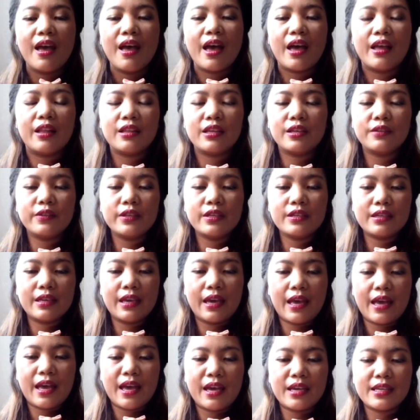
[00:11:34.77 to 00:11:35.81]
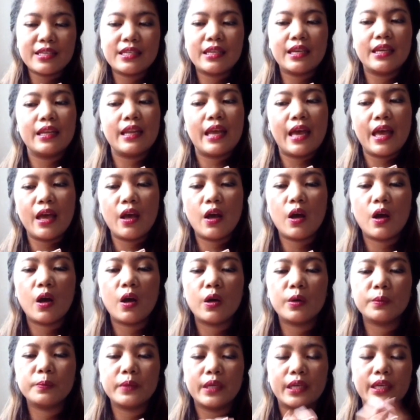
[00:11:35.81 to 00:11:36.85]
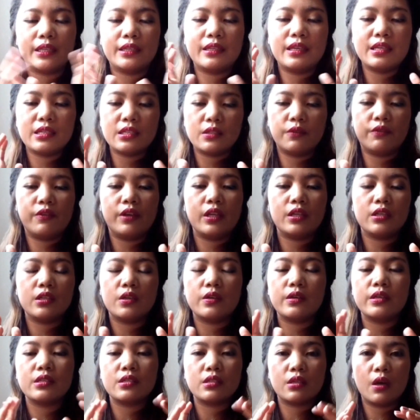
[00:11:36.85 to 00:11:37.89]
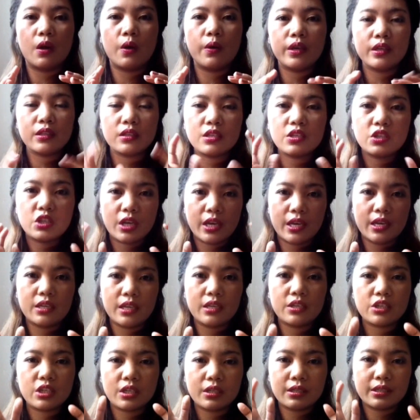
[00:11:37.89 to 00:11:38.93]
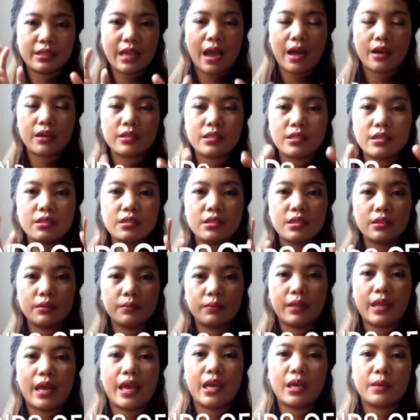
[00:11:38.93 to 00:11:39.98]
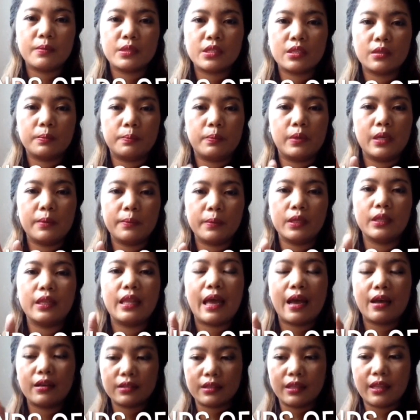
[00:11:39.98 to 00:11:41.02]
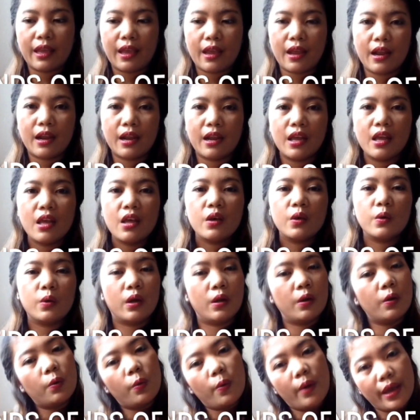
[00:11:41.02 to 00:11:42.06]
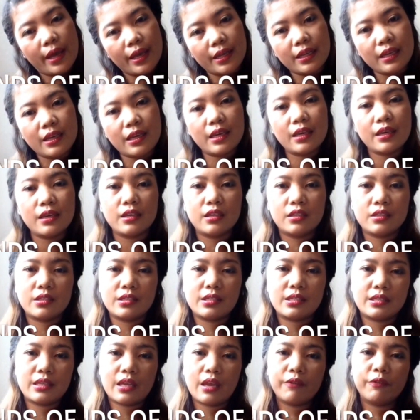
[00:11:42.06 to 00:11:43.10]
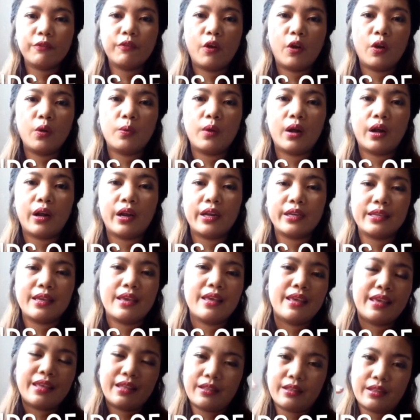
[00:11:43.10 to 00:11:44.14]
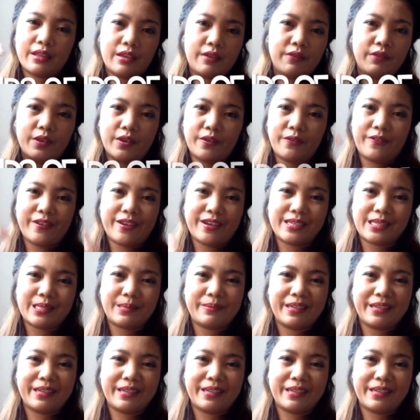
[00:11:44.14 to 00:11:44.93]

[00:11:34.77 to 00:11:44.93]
I love you guys, and I hope this video is going to change thousands of lives of people out there who are ready to step forward and leave your fears